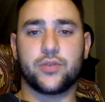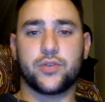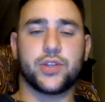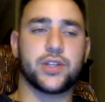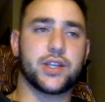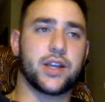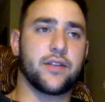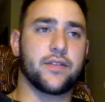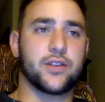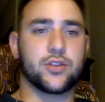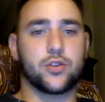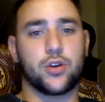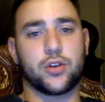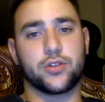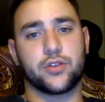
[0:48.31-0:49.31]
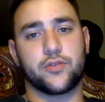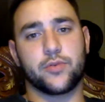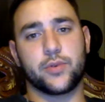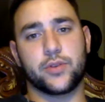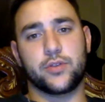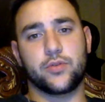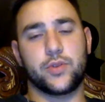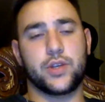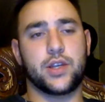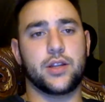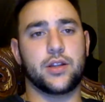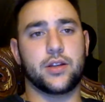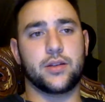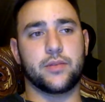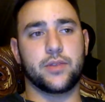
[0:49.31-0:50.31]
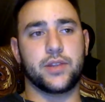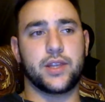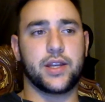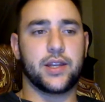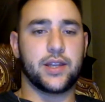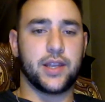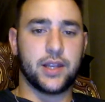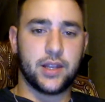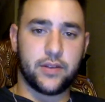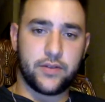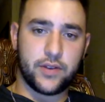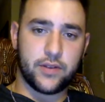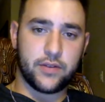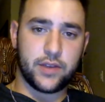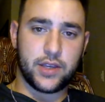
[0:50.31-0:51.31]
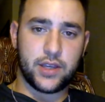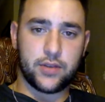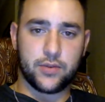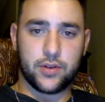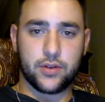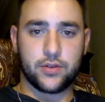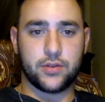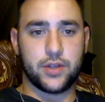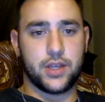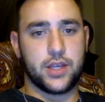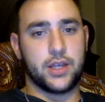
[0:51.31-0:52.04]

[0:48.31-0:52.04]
which is kind of this crossover between the day-to-day living of the hero.